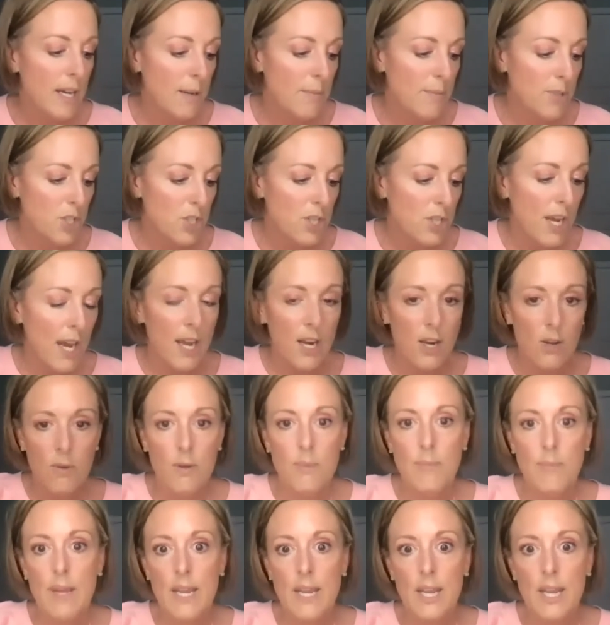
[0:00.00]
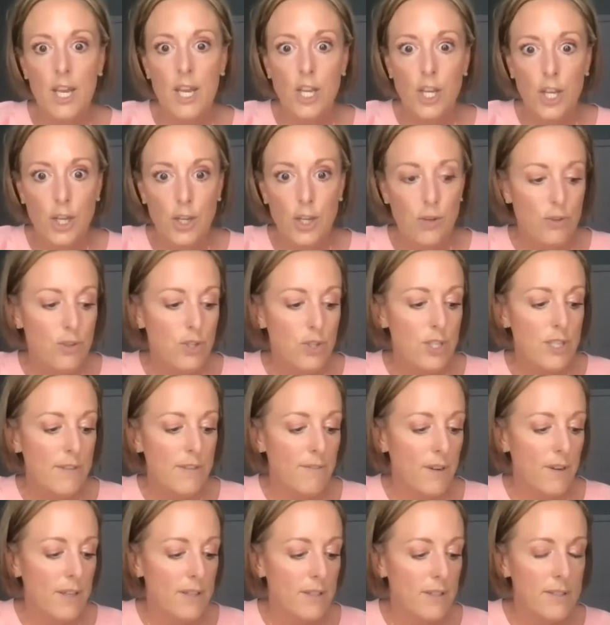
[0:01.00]
shadow would make a huge
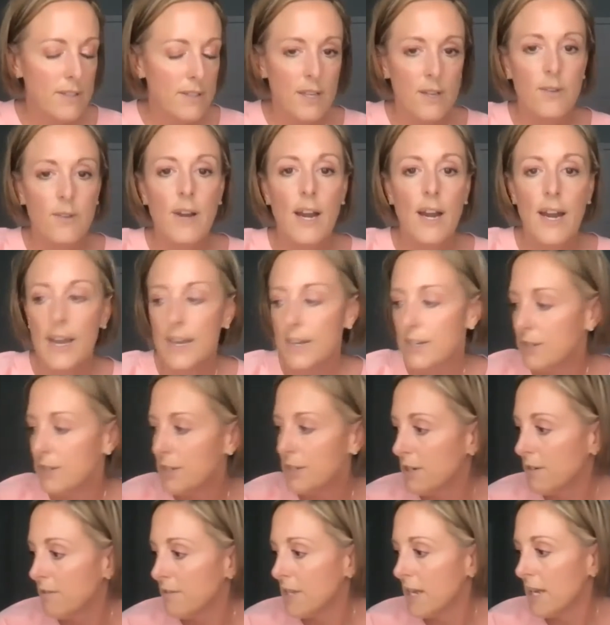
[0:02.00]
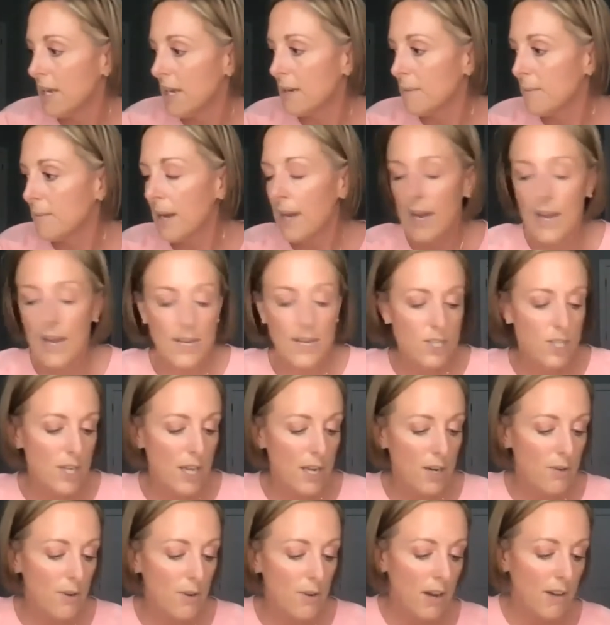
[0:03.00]
difference. So I should have taken my
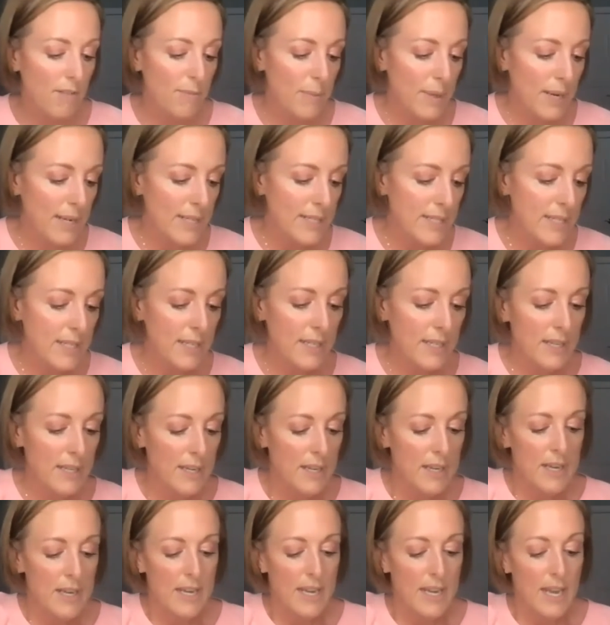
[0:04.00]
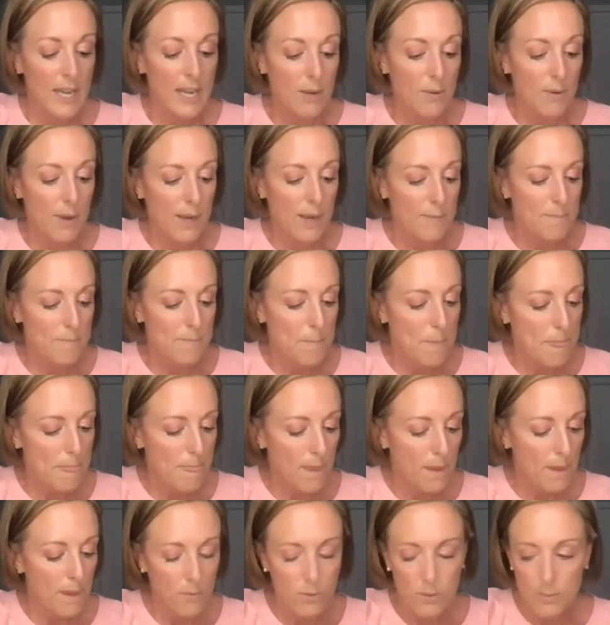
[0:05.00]
eyeshadow off, but I didn't. Anyway,
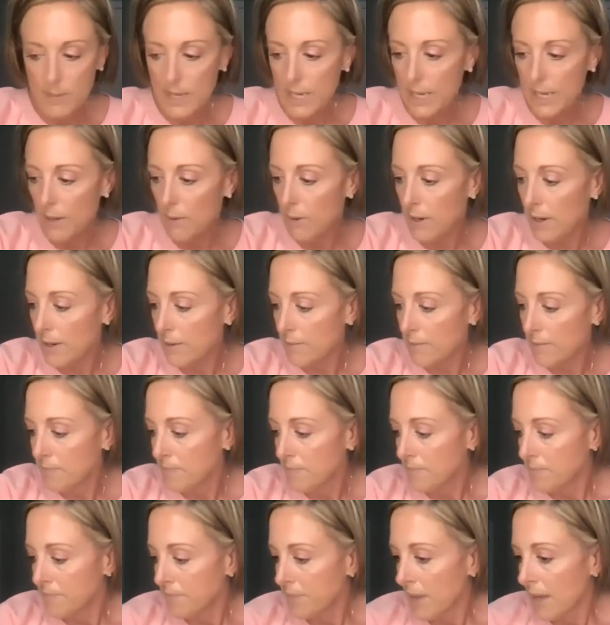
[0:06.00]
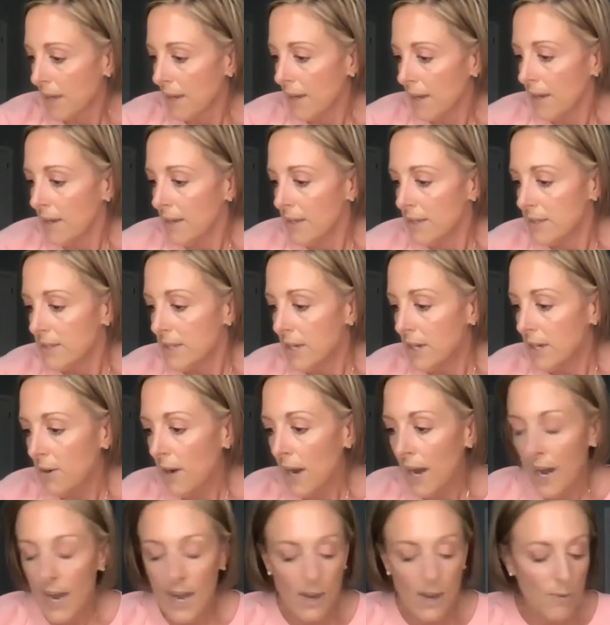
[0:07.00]
we'll make it work. So
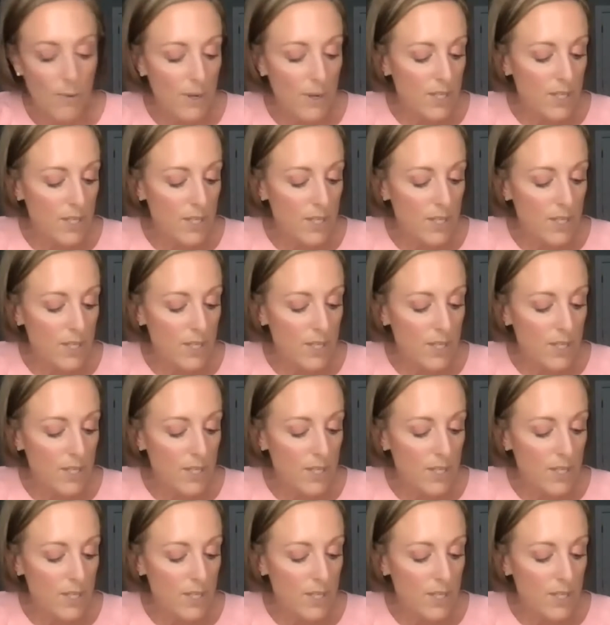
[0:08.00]
I